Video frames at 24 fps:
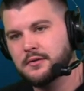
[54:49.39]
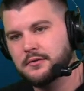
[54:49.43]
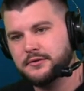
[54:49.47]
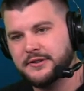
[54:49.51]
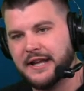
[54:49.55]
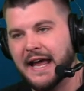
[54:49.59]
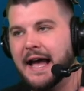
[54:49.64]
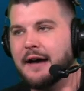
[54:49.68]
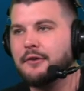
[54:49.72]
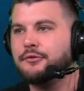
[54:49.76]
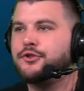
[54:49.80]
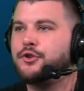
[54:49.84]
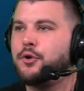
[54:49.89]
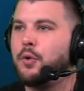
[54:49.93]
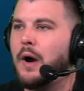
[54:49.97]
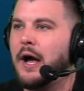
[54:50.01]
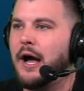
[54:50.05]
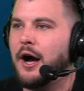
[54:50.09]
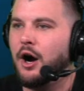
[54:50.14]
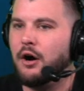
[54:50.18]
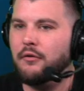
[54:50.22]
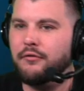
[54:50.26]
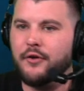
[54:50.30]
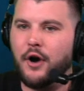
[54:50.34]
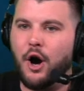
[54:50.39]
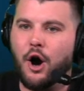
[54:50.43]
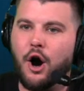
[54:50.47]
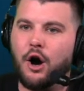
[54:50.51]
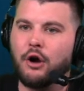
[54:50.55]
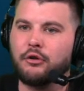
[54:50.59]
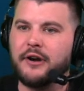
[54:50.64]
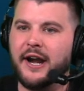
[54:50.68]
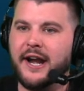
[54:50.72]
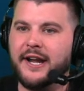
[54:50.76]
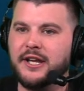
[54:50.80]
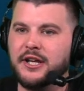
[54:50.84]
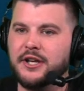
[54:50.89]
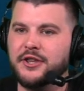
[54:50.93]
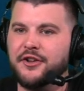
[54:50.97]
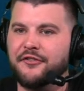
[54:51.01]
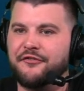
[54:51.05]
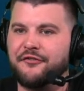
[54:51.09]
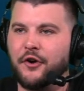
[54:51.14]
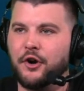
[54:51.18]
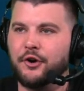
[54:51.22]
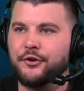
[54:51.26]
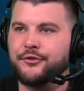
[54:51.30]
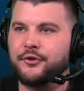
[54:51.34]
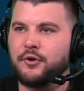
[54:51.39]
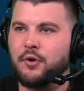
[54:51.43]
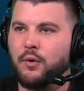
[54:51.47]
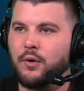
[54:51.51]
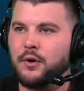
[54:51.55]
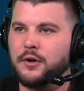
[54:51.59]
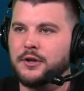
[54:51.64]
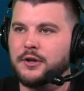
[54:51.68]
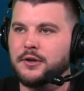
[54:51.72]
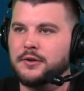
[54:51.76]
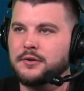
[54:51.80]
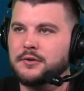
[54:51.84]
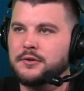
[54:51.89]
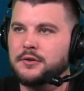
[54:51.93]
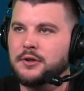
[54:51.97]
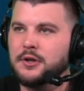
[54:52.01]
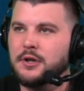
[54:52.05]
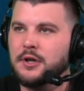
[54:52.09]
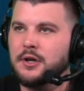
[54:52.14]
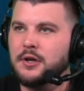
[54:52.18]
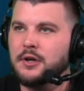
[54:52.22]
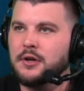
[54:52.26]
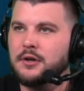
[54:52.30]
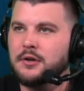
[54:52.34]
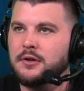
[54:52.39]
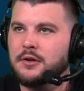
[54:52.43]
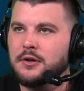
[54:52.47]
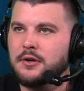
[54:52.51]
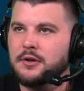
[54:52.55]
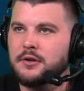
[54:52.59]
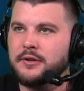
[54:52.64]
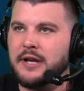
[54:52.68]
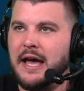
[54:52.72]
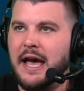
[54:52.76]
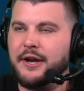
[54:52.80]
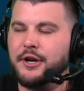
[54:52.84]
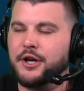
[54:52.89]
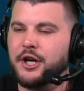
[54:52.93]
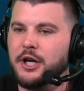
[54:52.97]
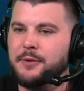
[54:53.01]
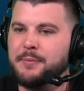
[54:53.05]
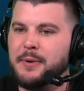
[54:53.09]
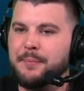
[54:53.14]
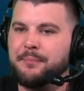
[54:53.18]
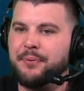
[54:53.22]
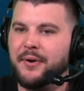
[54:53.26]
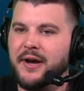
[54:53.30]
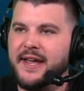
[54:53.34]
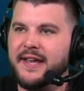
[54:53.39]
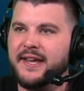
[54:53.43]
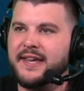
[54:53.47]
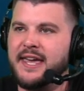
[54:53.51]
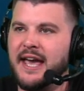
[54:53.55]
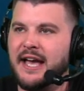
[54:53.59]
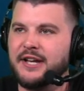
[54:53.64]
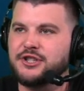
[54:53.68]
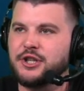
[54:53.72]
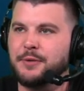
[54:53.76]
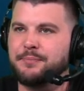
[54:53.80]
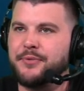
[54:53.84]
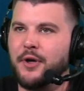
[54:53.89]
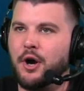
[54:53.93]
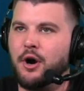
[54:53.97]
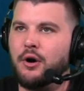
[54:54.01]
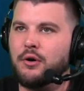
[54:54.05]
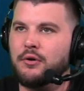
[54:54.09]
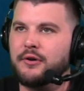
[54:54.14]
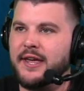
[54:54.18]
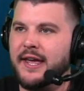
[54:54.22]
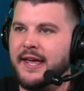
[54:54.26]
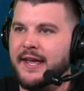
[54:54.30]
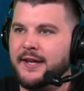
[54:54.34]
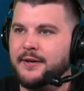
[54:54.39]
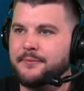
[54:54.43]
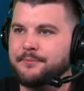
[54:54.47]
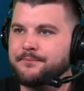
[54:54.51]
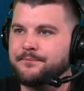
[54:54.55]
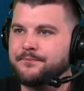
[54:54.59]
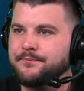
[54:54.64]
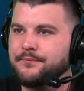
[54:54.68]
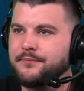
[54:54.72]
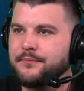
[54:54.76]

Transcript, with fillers: Down twelve, already in the first quarter. Now you're going to be playing catch-up the whole game.